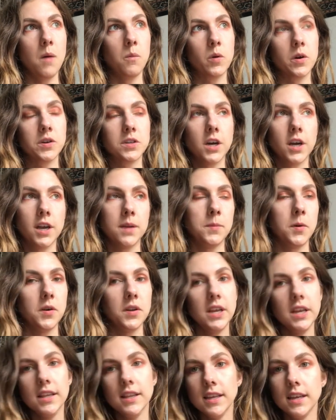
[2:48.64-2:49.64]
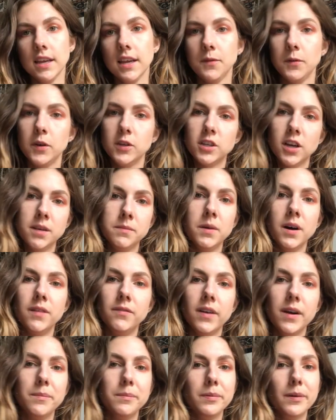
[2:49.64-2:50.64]
we were talking about healing, we were talking about
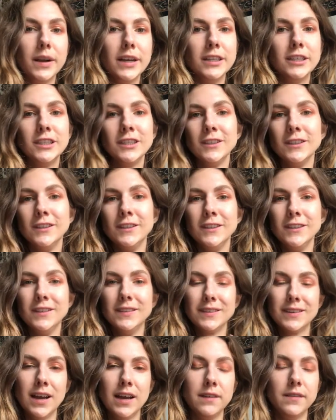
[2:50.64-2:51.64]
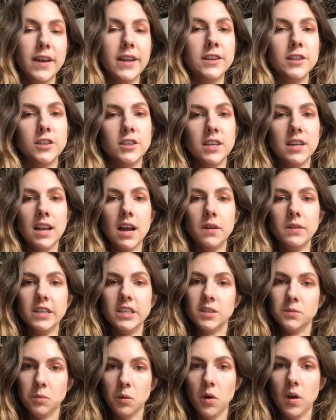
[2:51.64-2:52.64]
vibrational kind of energy and how
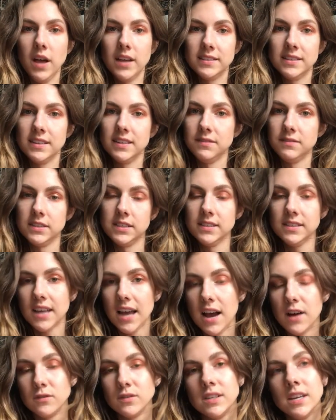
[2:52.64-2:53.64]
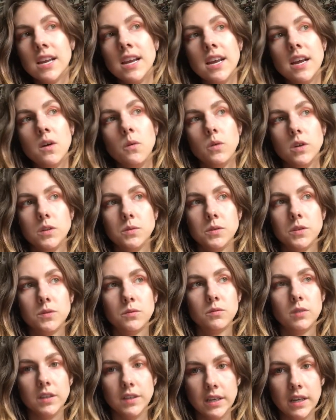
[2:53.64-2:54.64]
each bowl has a different sound, which was
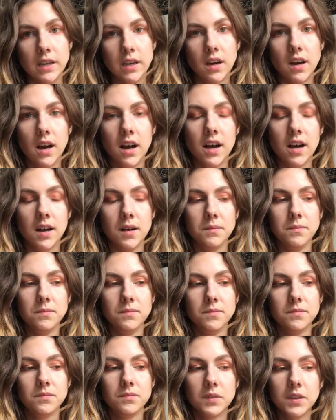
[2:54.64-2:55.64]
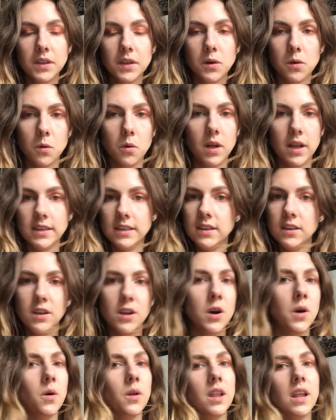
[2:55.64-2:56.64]
really, really cool. I didn't
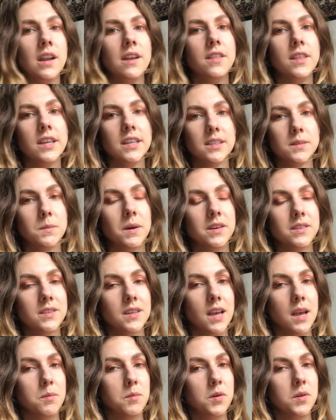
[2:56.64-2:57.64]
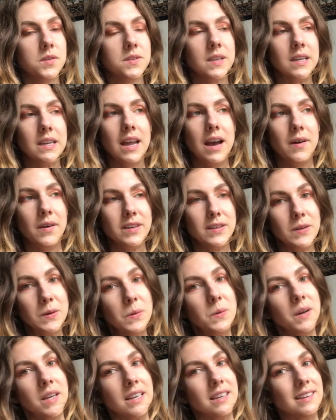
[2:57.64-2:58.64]
know a lot of things about singing bowls, and now I
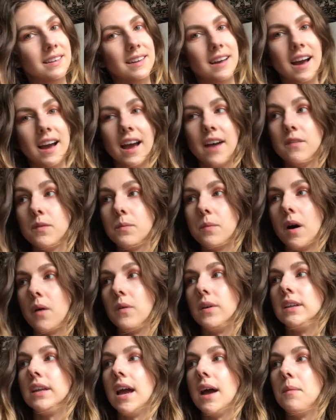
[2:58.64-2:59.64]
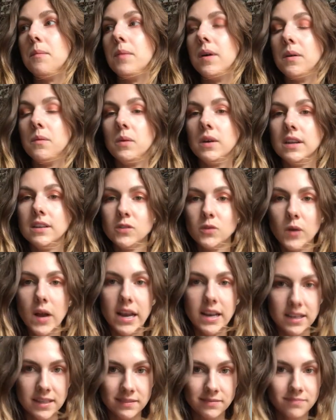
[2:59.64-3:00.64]
do. And I haven't bought one yet, but when it's
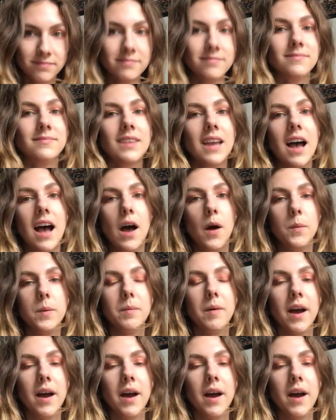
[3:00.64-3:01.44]
right, I'll be